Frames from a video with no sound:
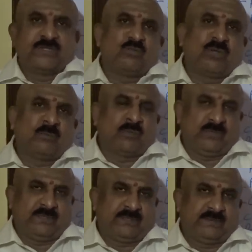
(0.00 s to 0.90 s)
That is one
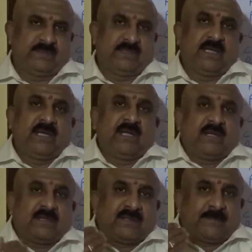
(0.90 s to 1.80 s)
point.
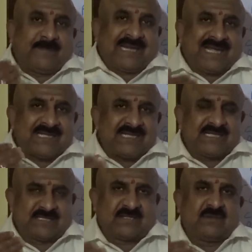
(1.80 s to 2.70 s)
The
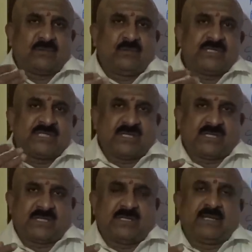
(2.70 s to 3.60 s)
planets which
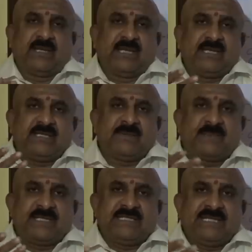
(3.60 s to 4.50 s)
are in
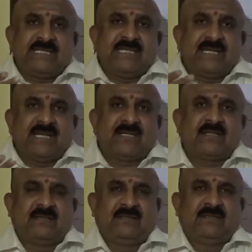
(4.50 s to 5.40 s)
the preceding
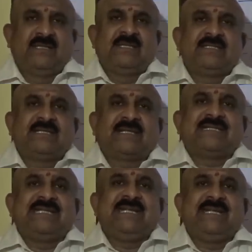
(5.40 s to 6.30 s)
or
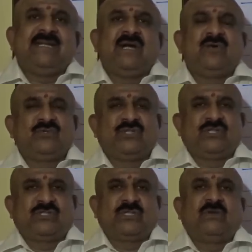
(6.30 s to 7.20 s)
succeeding
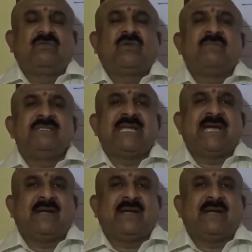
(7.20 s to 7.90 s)
houses from